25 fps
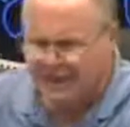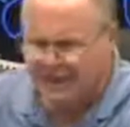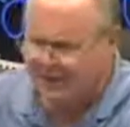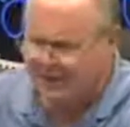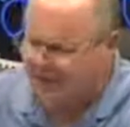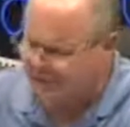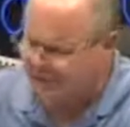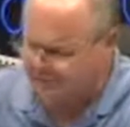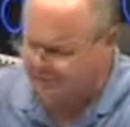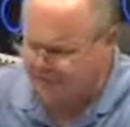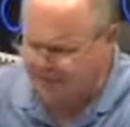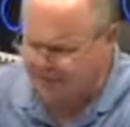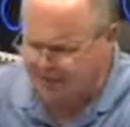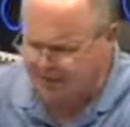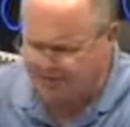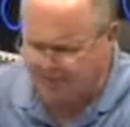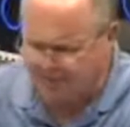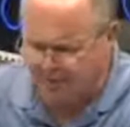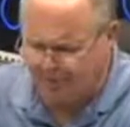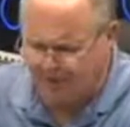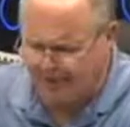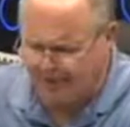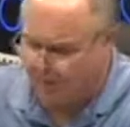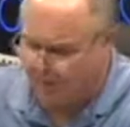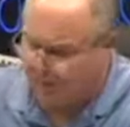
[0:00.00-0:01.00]
These
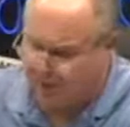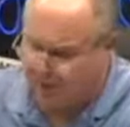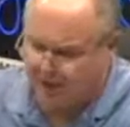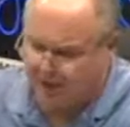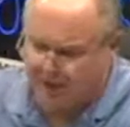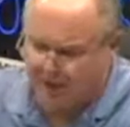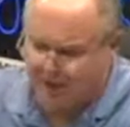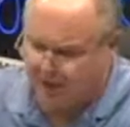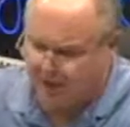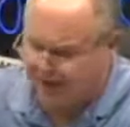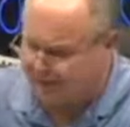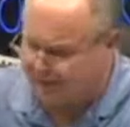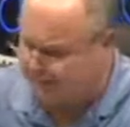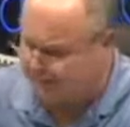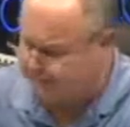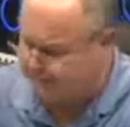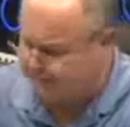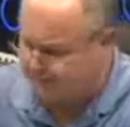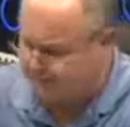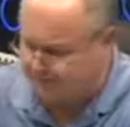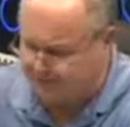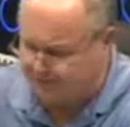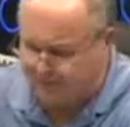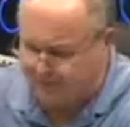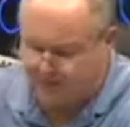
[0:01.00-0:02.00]
people, and we're going to get,
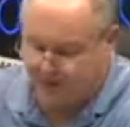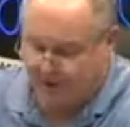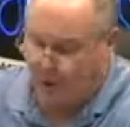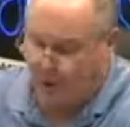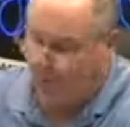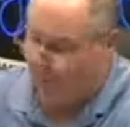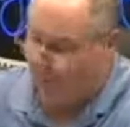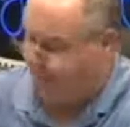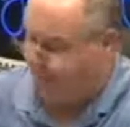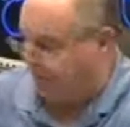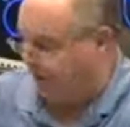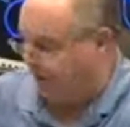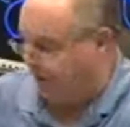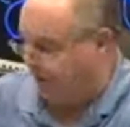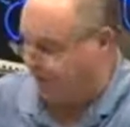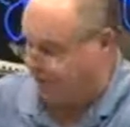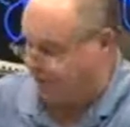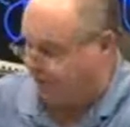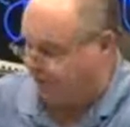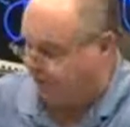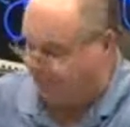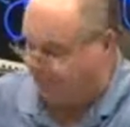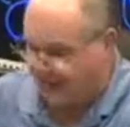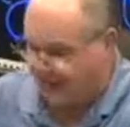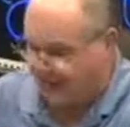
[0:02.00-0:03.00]
if we open it up
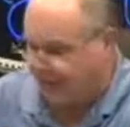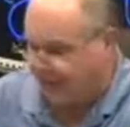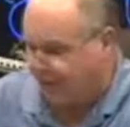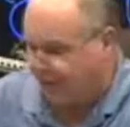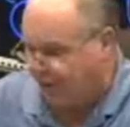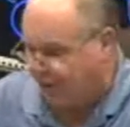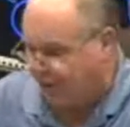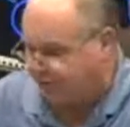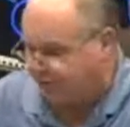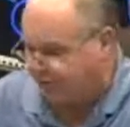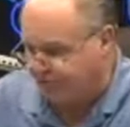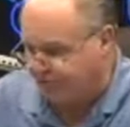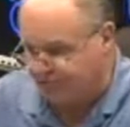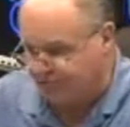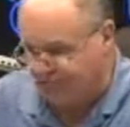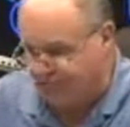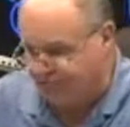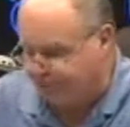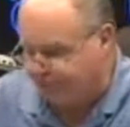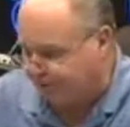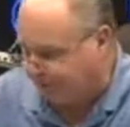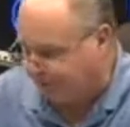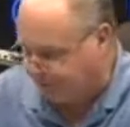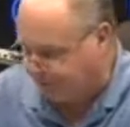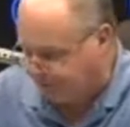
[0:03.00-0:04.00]
to, we get calls from
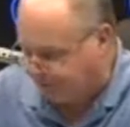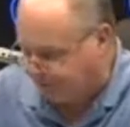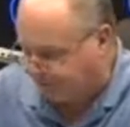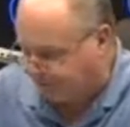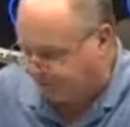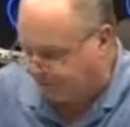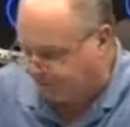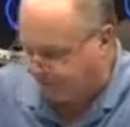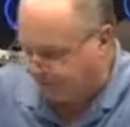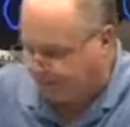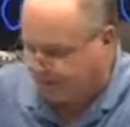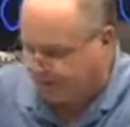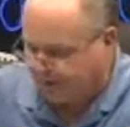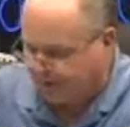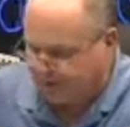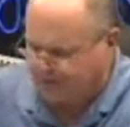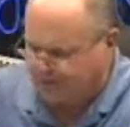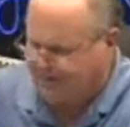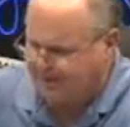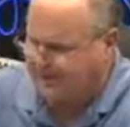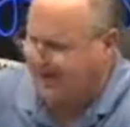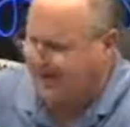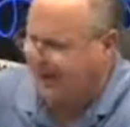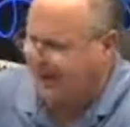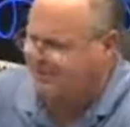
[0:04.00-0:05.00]
liberals on this program and
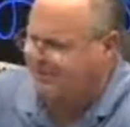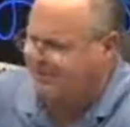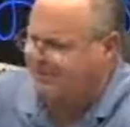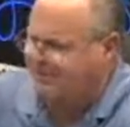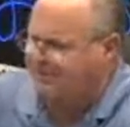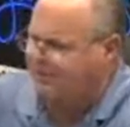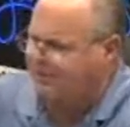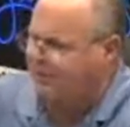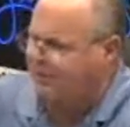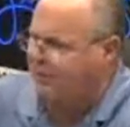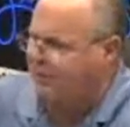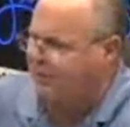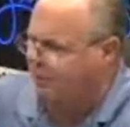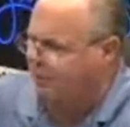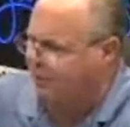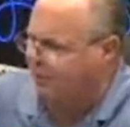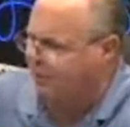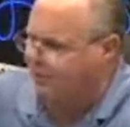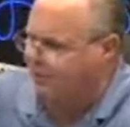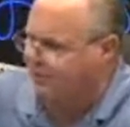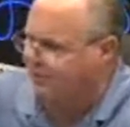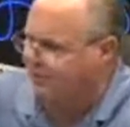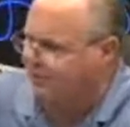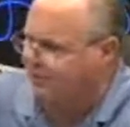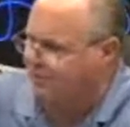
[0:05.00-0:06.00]
be happy as hell that
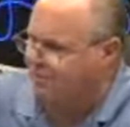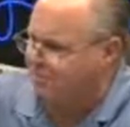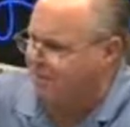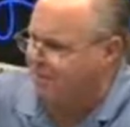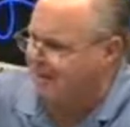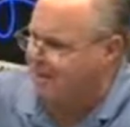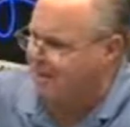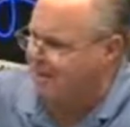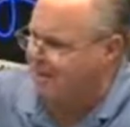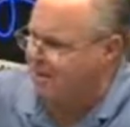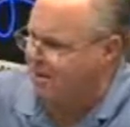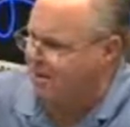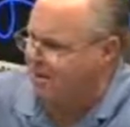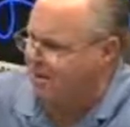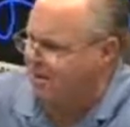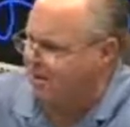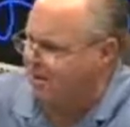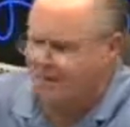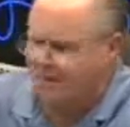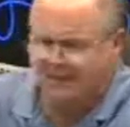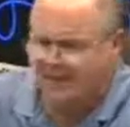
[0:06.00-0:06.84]
we're all so mad about it.